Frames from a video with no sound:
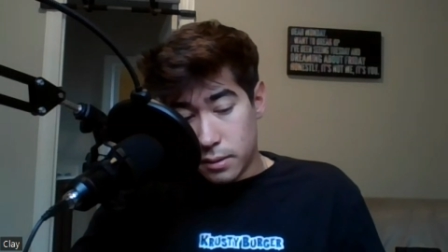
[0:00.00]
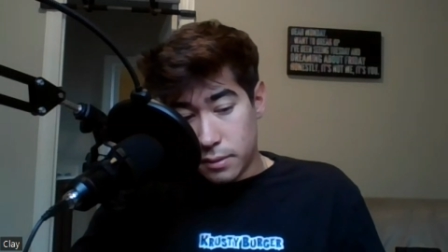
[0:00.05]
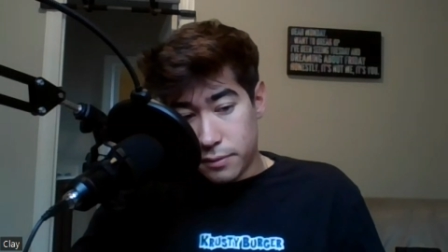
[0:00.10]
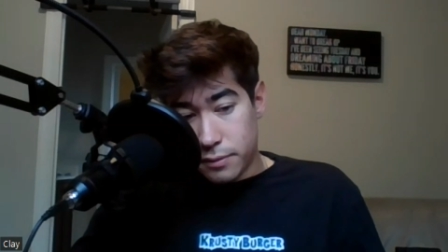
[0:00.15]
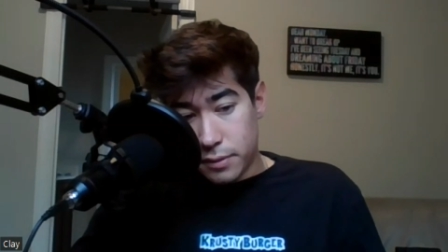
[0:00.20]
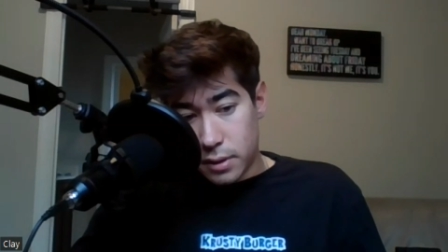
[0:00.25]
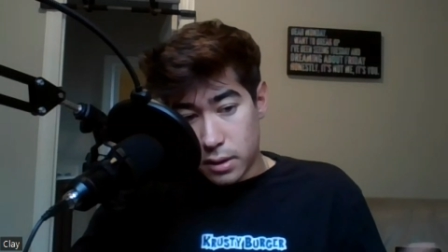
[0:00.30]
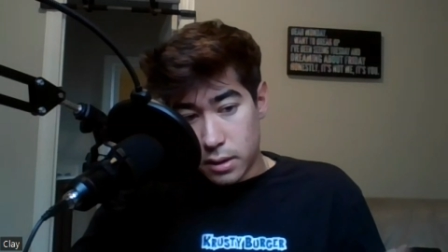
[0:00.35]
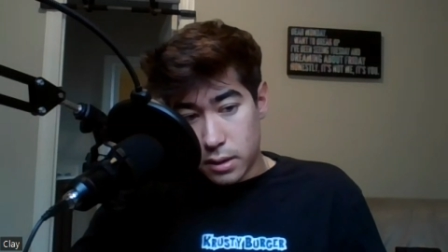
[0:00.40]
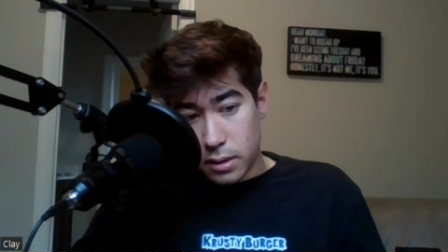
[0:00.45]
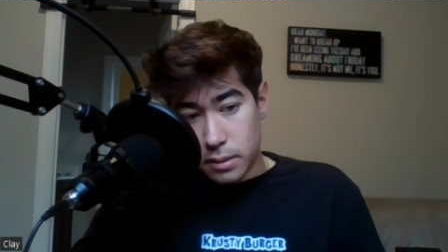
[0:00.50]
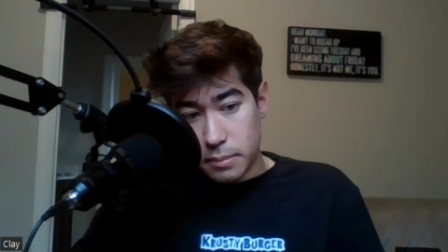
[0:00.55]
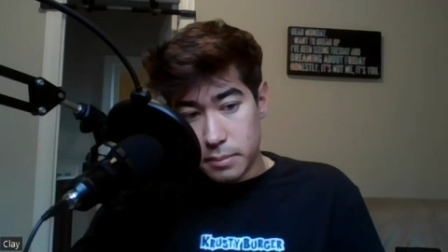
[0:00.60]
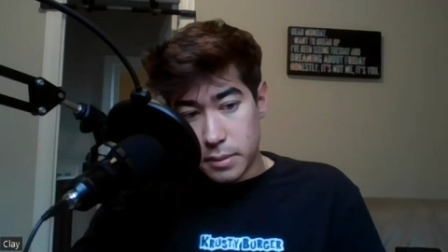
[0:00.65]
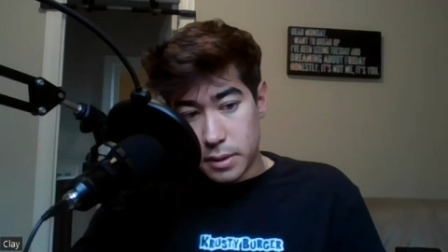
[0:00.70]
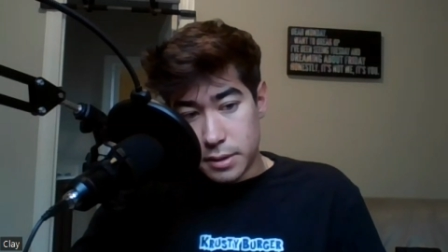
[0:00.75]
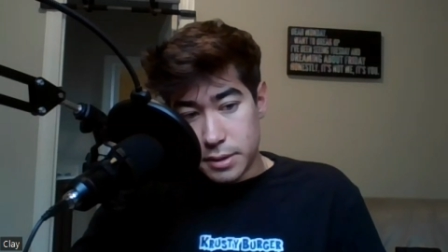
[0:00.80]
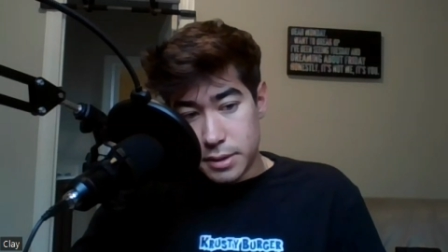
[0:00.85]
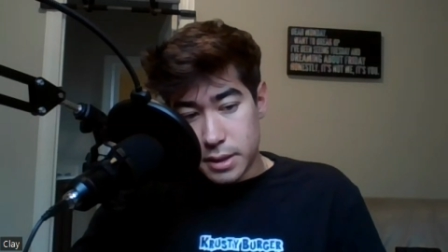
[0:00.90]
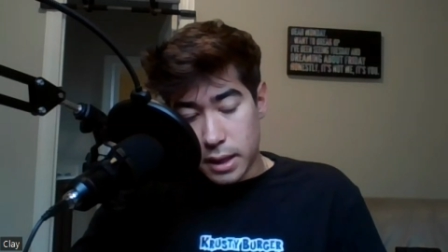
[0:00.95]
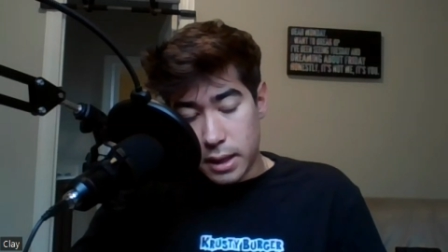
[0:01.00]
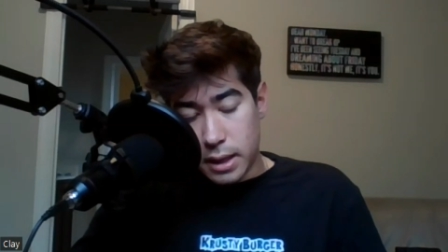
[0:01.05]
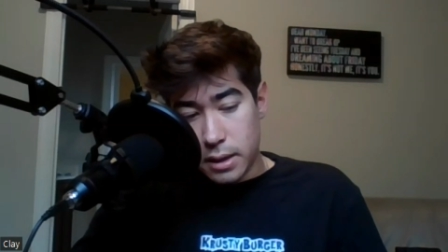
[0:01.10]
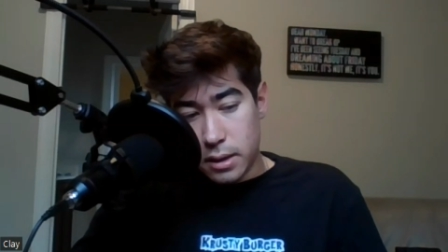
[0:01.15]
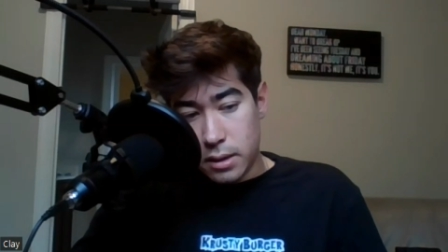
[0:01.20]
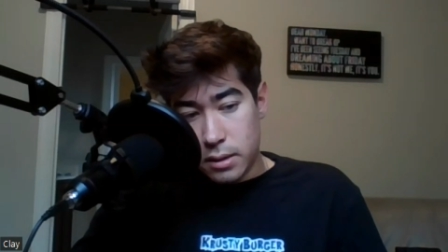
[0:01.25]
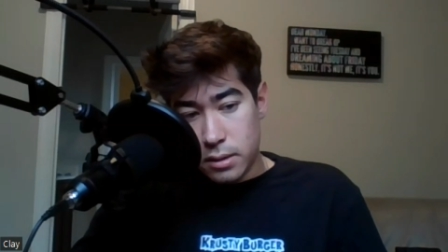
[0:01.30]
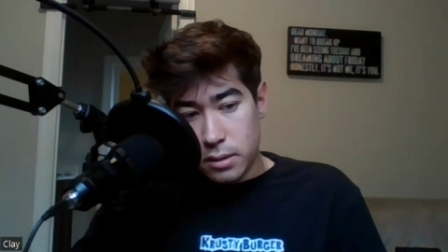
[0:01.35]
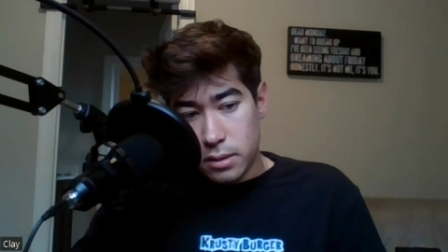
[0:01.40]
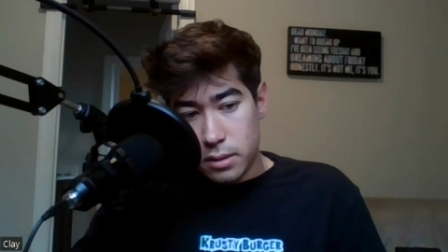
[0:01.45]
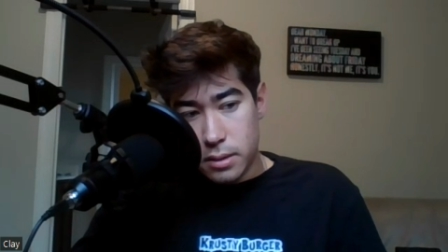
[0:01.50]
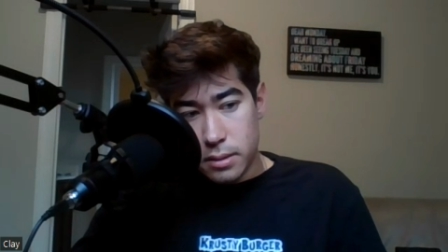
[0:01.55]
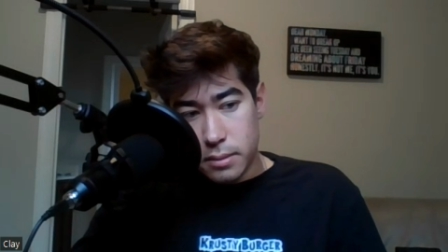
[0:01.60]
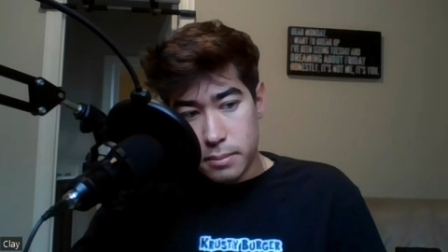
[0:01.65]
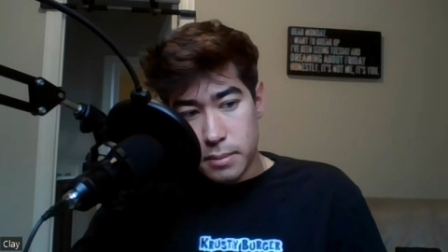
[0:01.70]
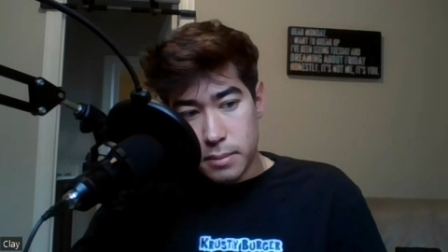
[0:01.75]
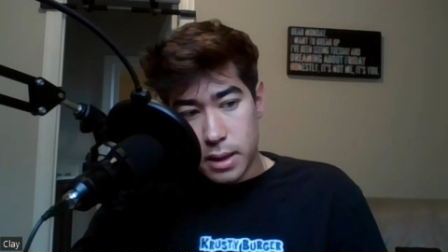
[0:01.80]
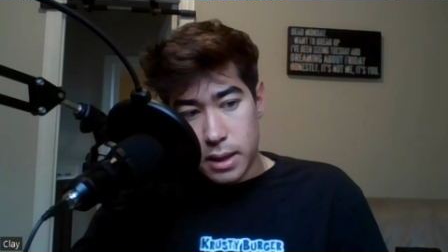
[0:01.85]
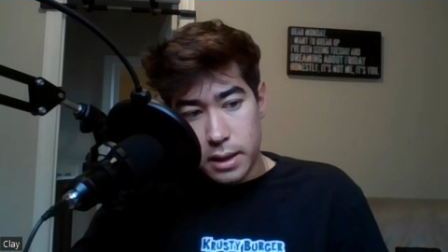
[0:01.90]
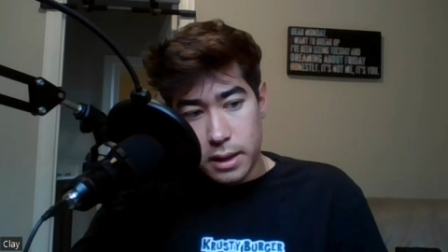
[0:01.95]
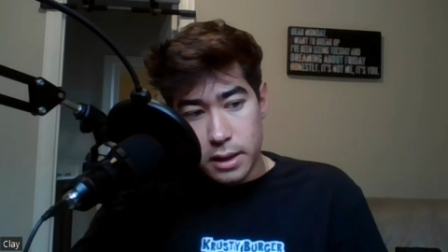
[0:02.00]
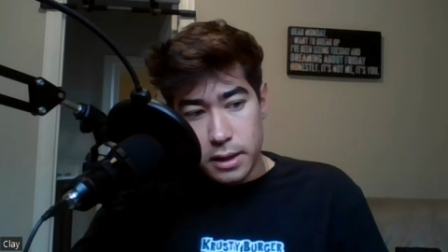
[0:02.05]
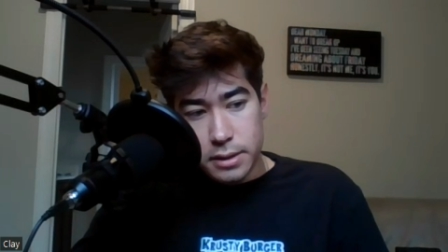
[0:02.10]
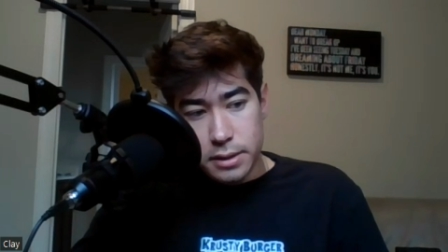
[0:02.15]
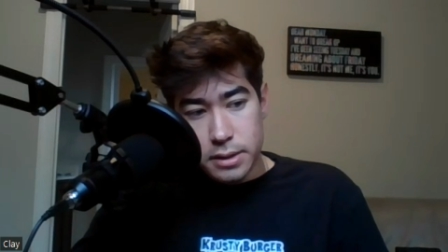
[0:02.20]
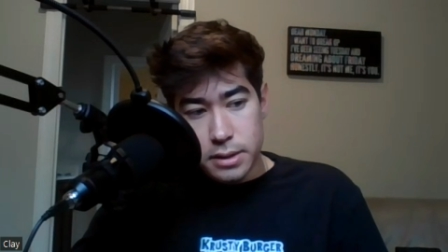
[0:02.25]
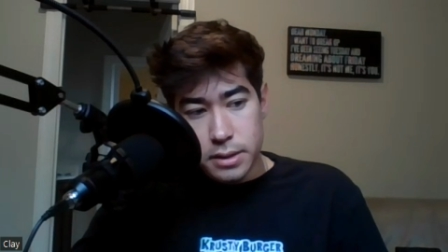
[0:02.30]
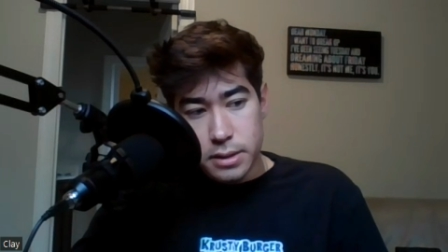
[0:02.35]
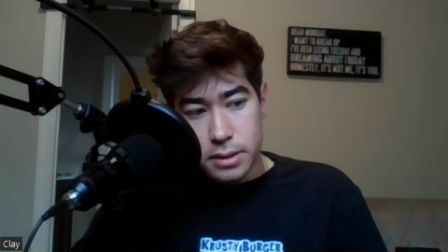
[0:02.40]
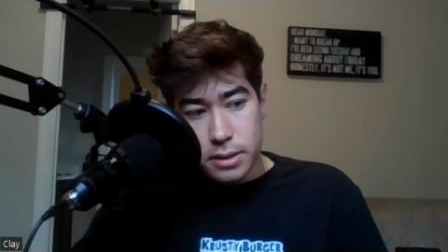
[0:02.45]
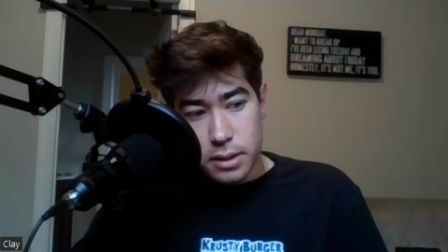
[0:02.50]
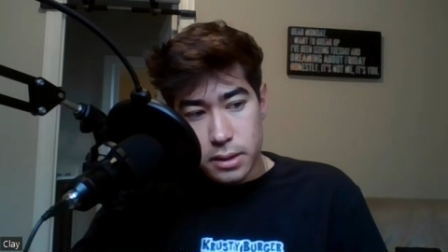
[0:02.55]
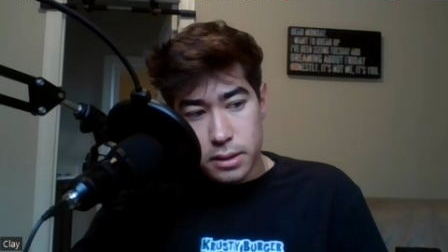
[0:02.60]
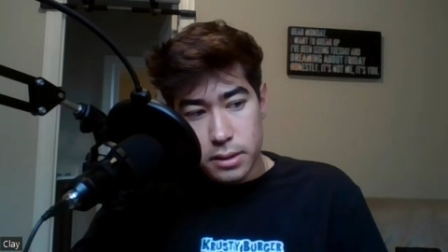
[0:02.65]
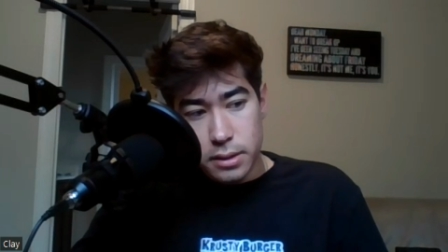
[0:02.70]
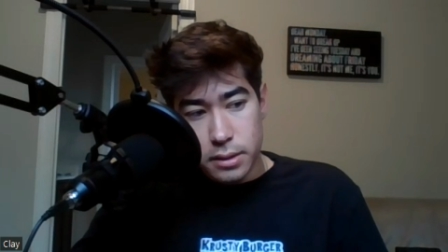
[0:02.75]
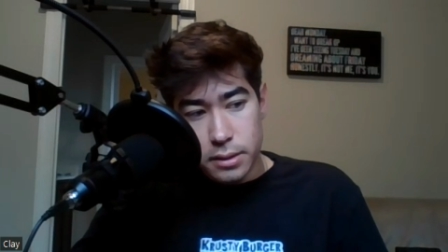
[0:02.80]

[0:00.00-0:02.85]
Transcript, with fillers: from the sale minus